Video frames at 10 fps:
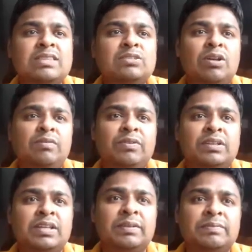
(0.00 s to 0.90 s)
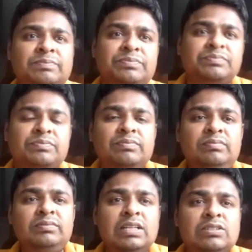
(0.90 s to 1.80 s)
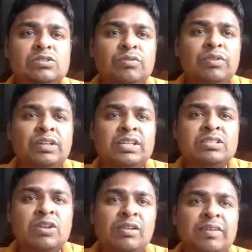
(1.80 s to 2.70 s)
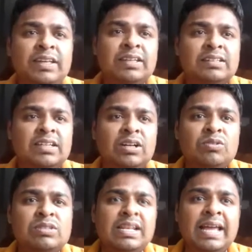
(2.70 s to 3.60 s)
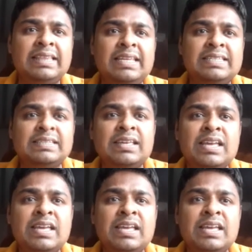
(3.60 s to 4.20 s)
solve further. So further solving, it looks like this.